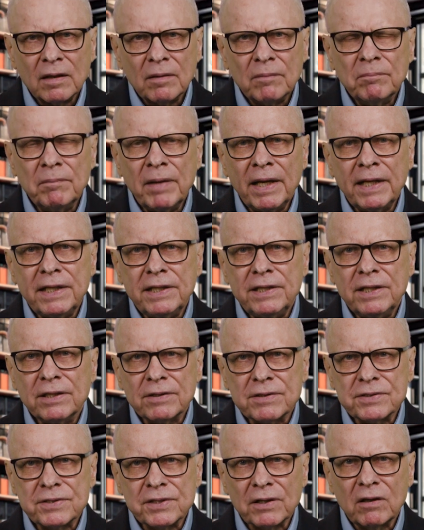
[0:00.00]
Many
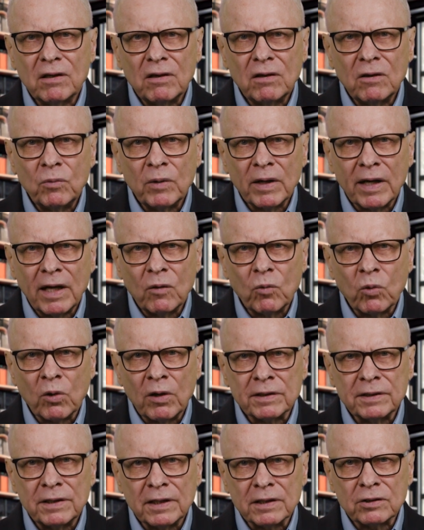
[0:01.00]
years ago, when I
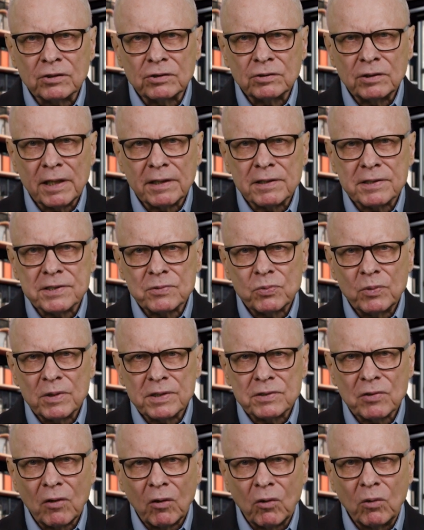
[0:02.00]
worked at Credit
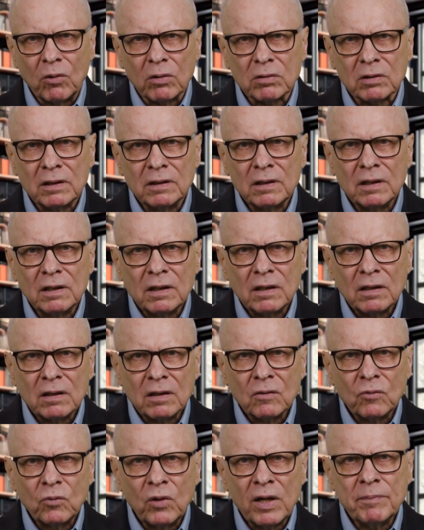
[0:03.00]
Suisse Holt,
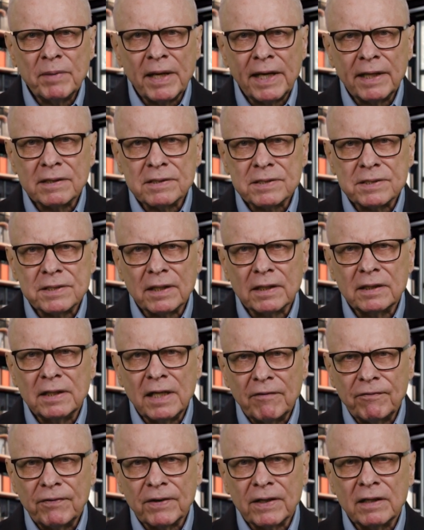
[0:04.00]
we made a
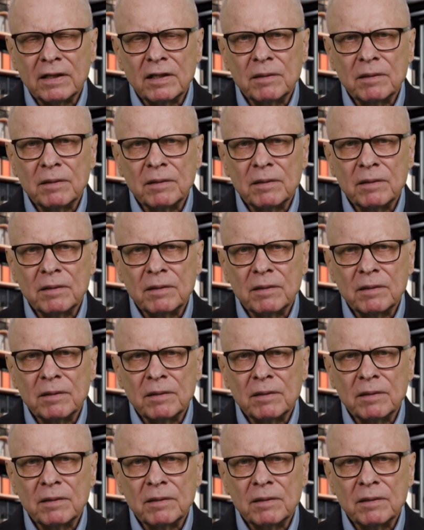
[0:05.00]
significant